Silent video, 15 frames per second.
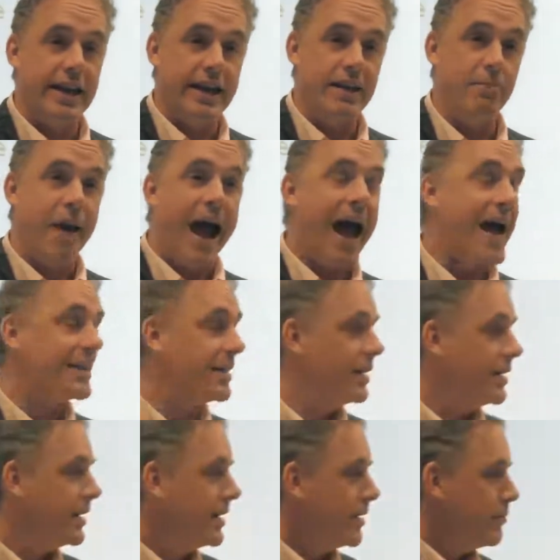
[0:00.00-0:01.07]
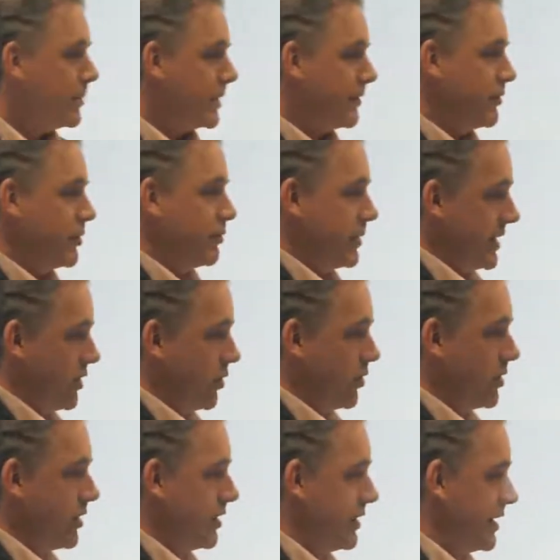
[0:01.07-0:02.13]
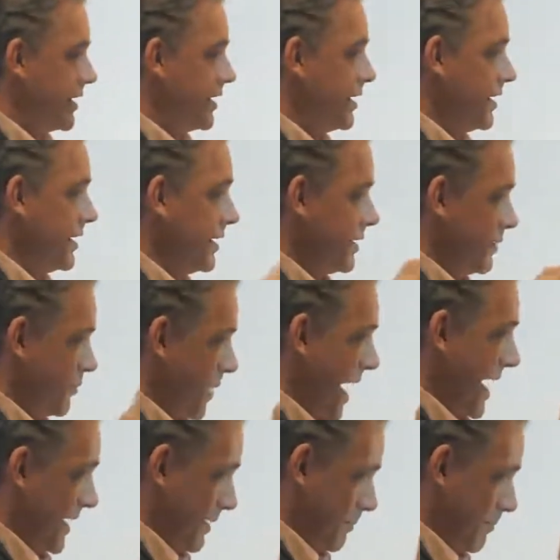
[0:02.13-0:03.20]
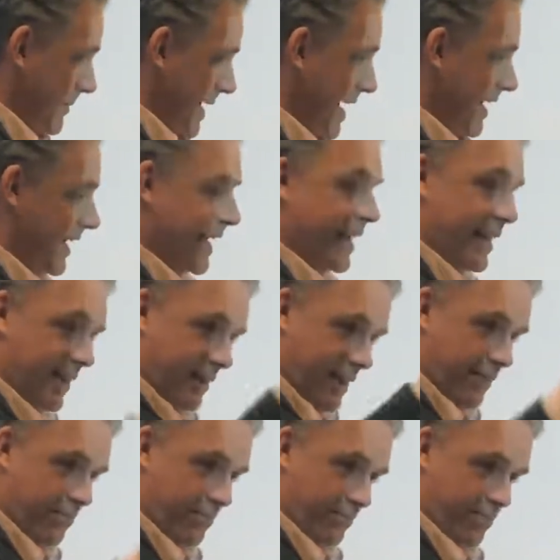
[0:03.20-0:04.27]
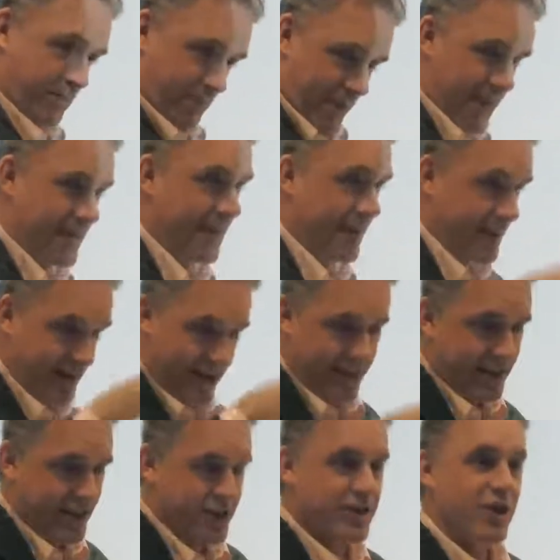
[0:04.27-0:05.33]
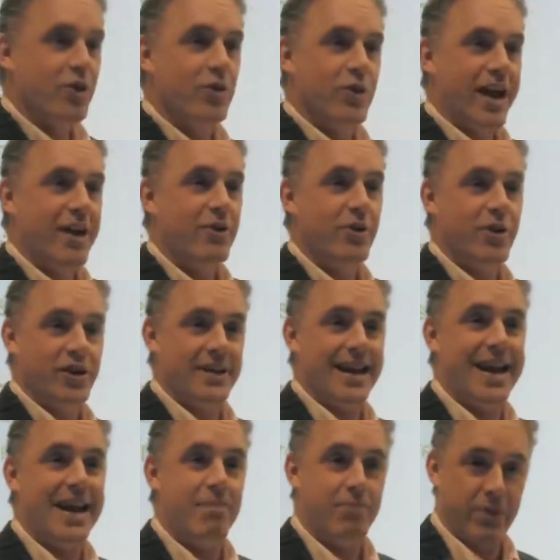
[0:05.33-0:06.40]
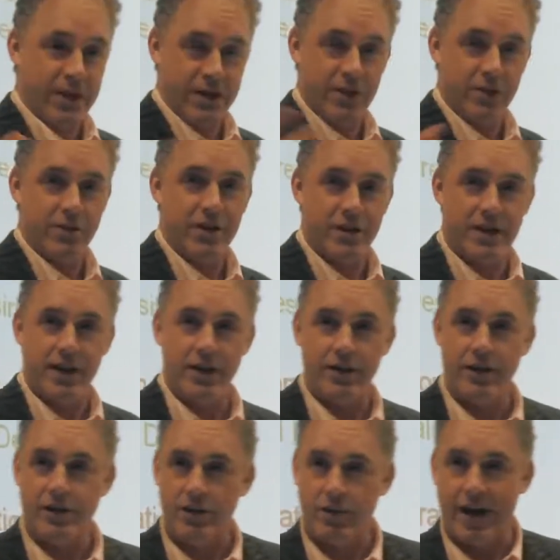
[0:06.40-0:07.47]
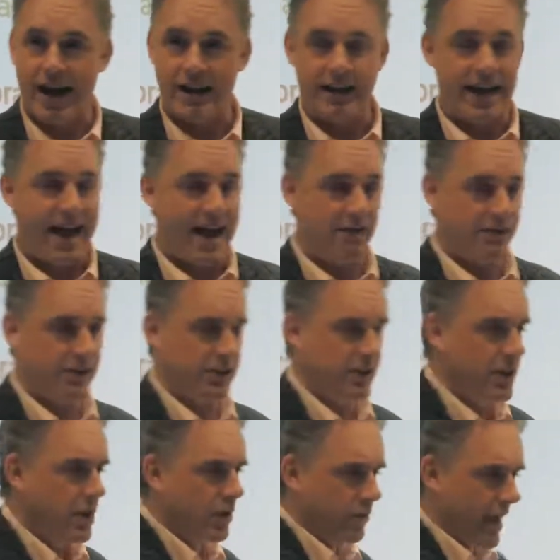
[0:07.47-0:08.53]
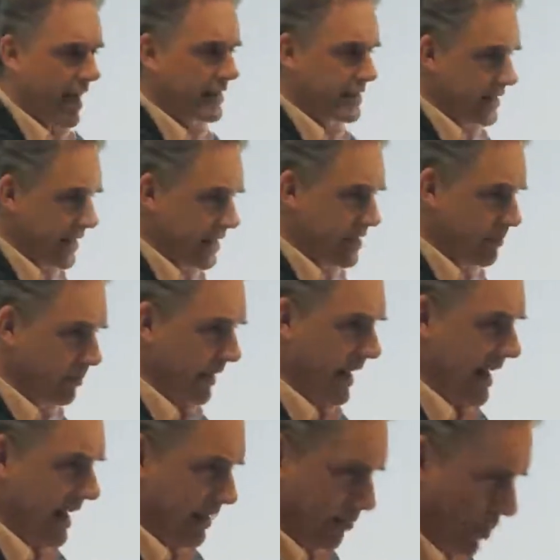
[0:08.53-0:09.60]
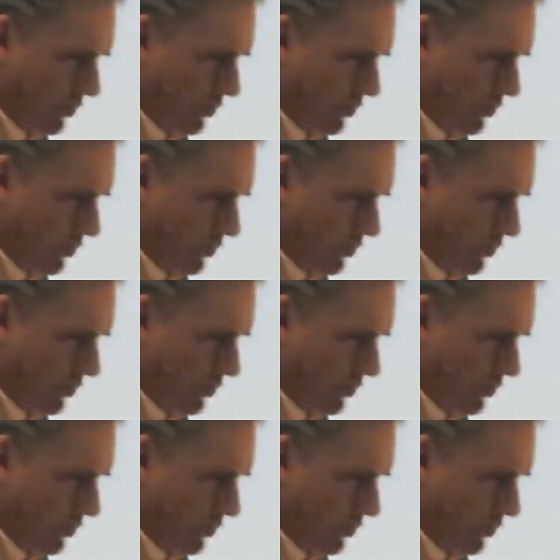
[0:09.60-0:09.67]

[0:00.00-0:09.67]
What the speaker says: like a bat. But if you record the rat giggling and then slow down the tape, then you can tell that the rat laughs. And rats need to play, and